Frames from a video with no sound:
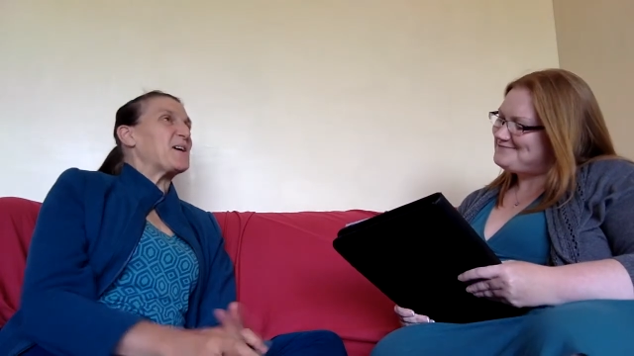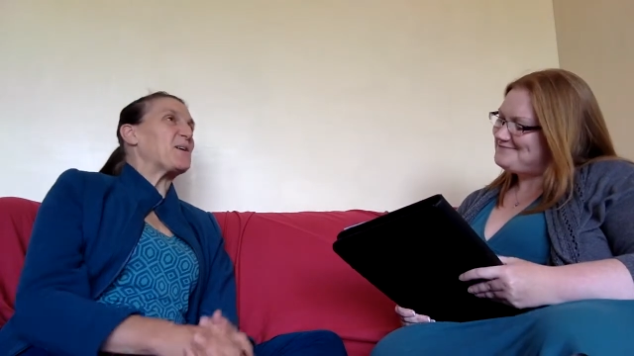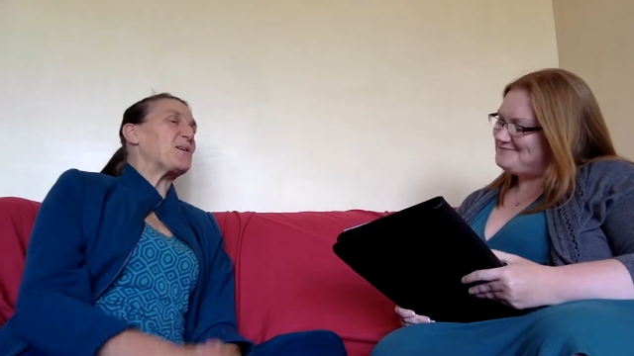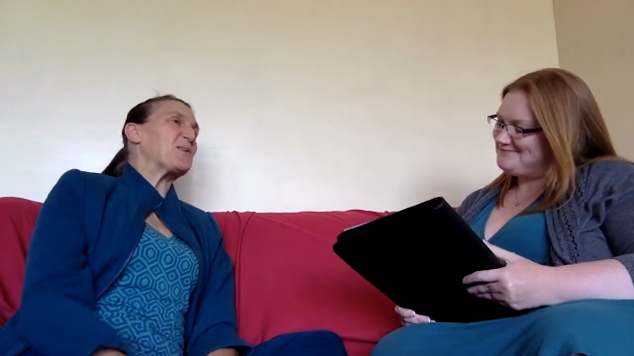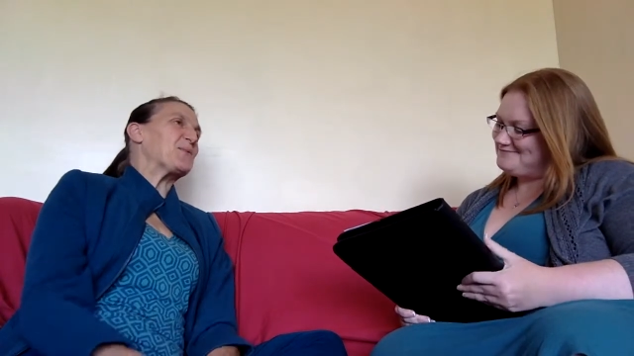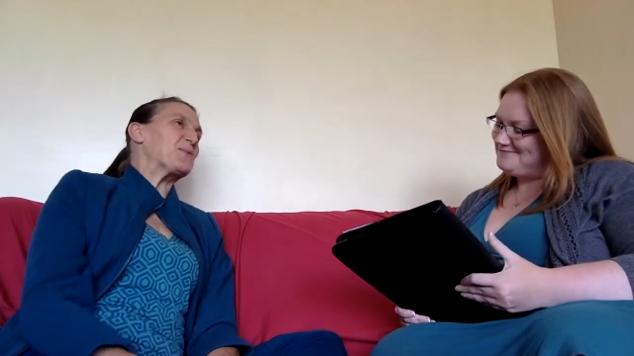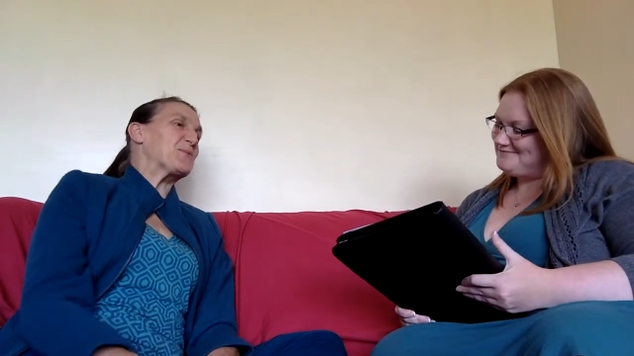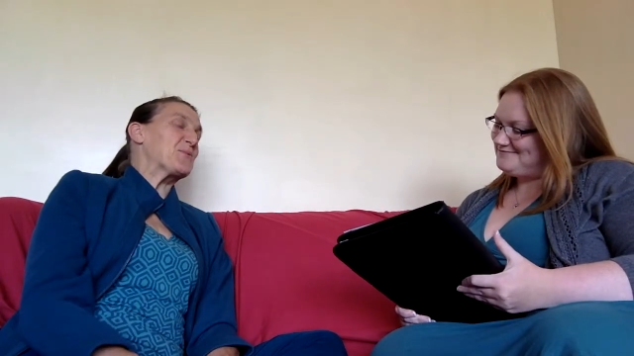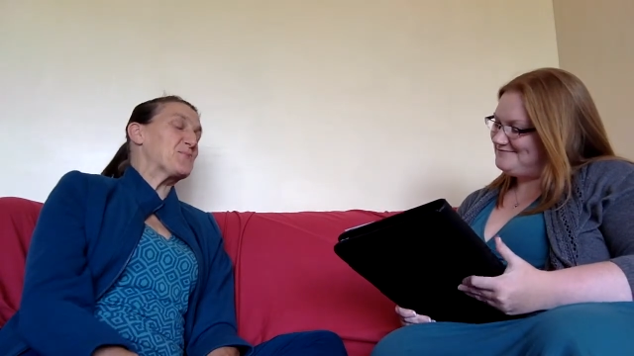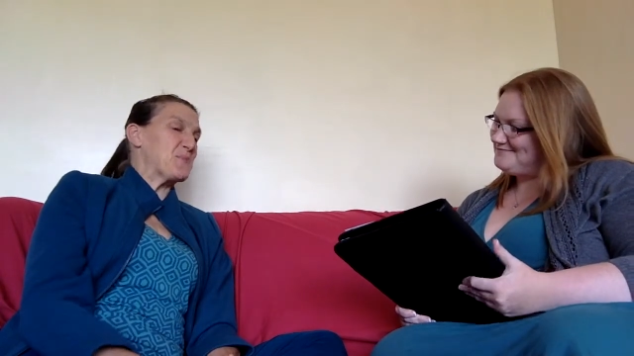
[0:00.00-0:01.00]

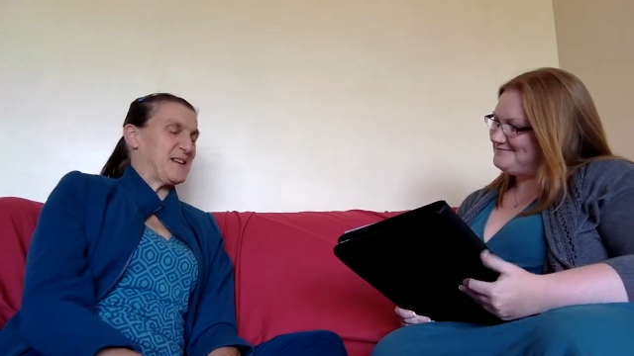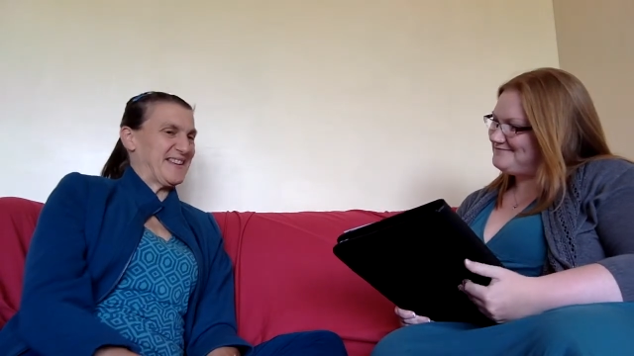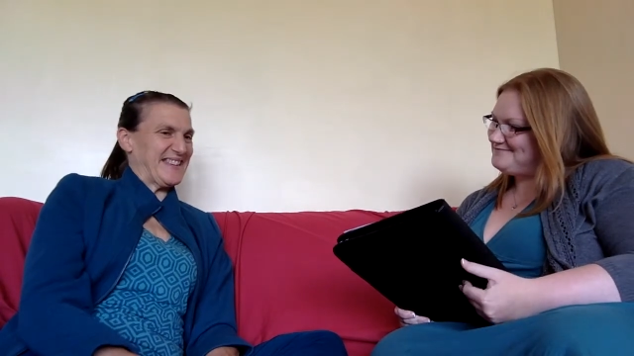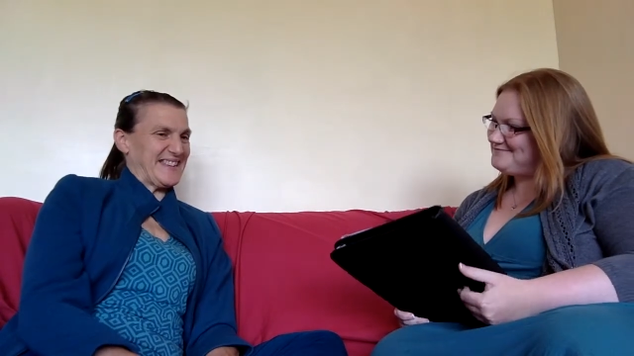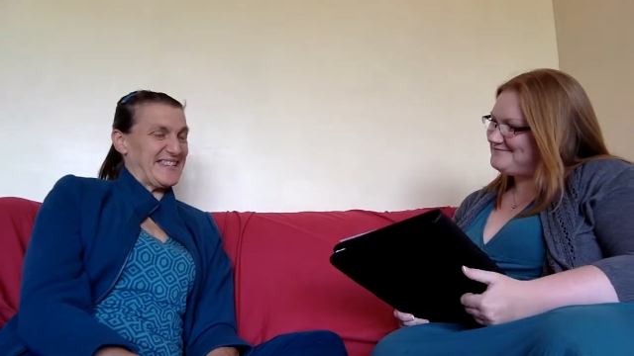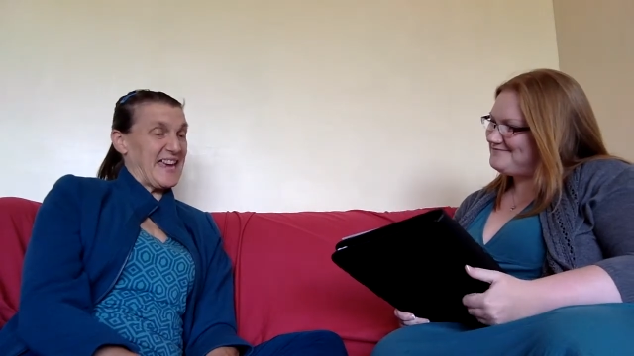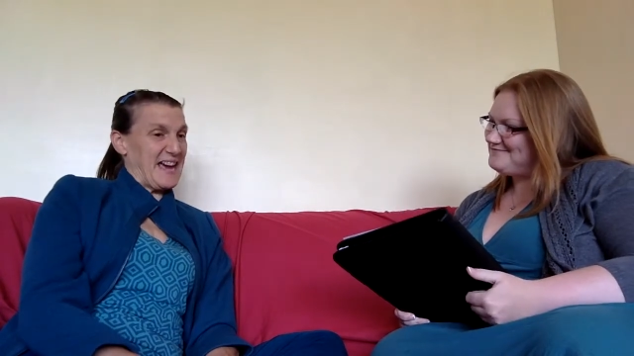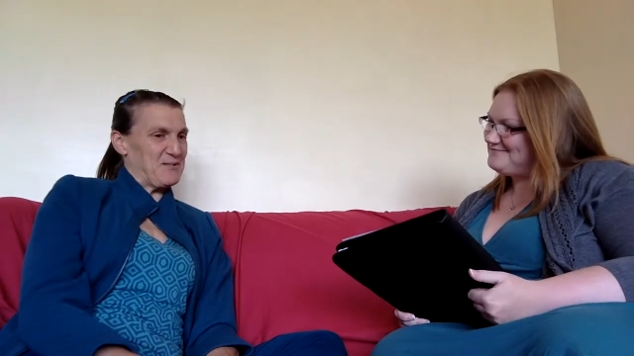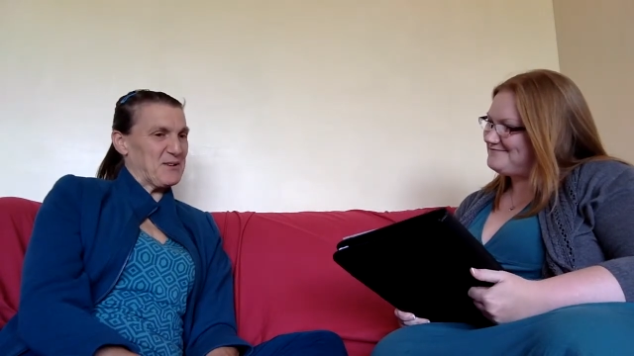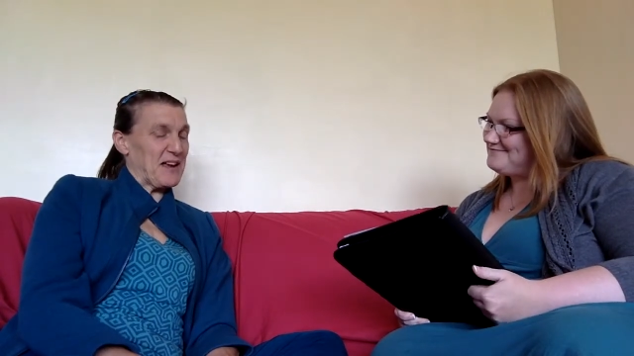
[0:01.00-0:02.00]
Speaker 1: Oh
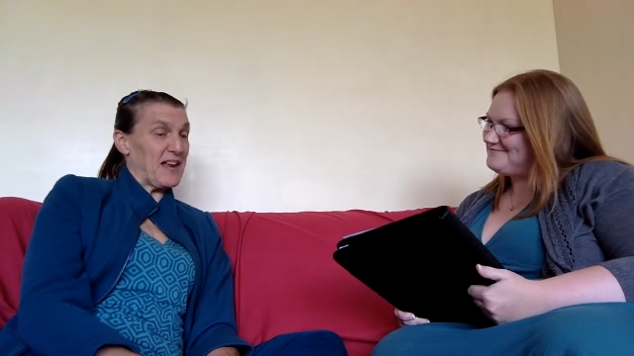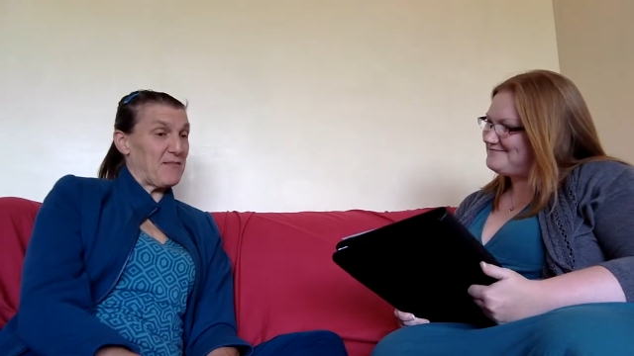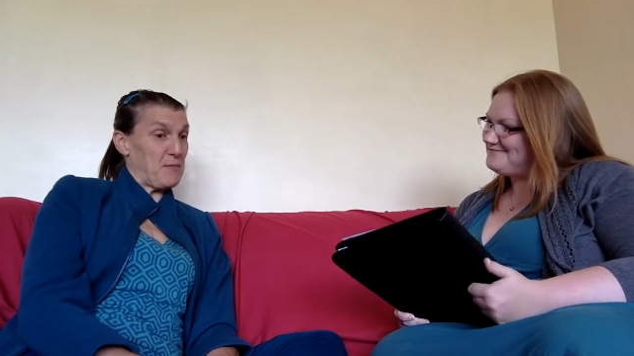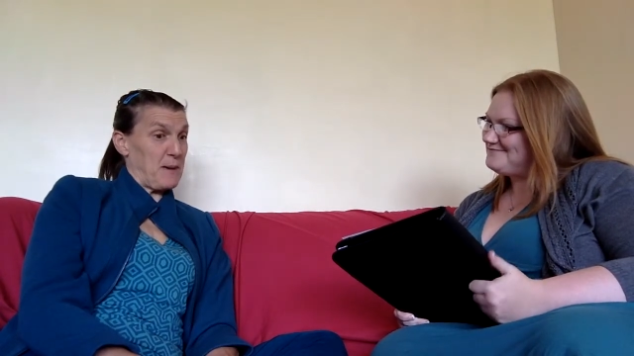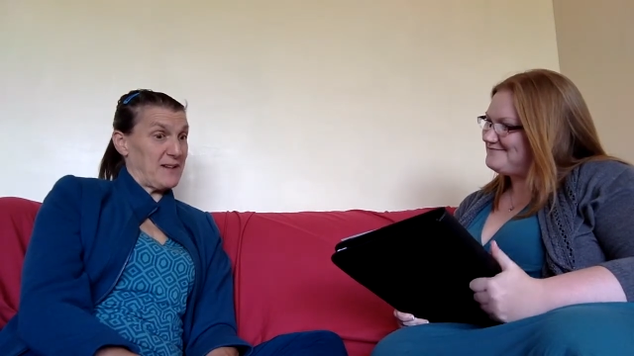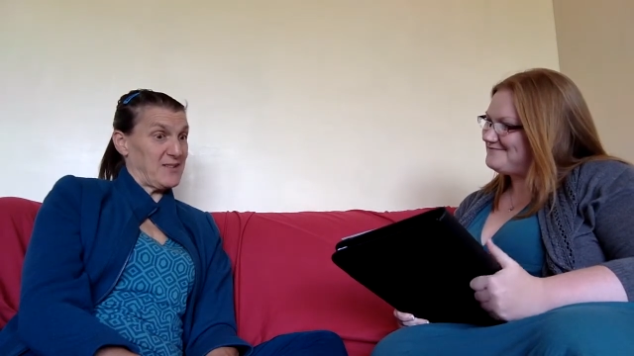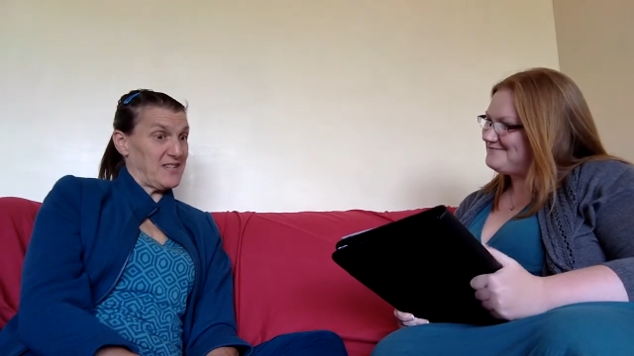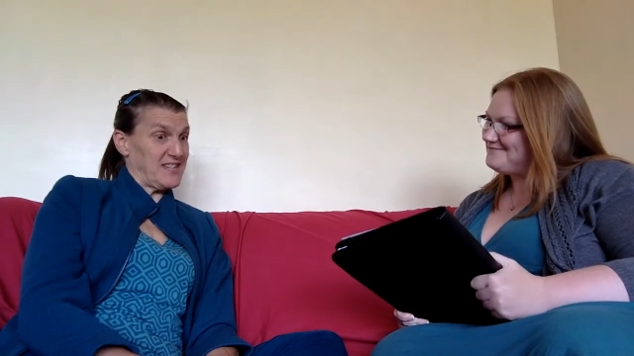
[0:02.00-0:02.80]
yeah, what I love about